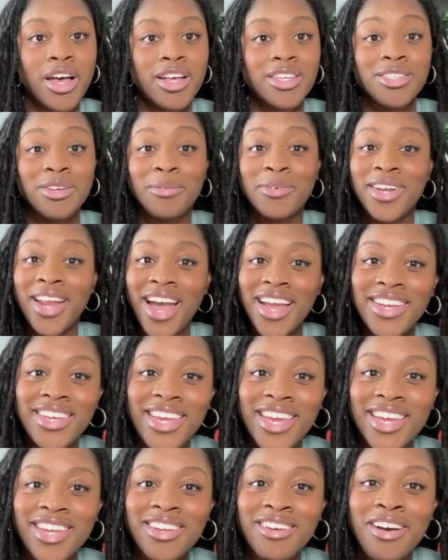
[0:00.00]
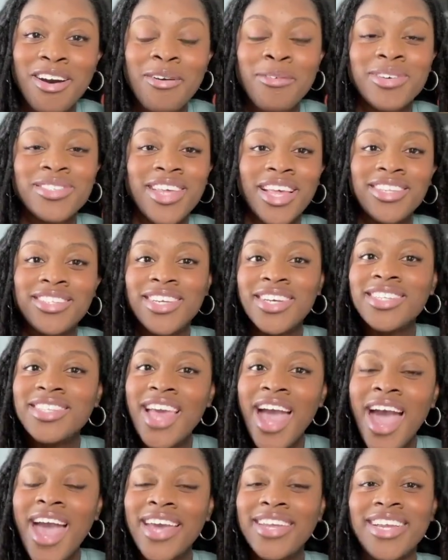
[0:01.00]
So what I did was I took
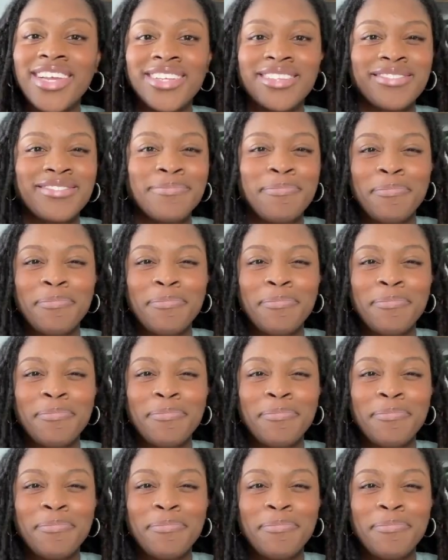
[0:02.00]
that and I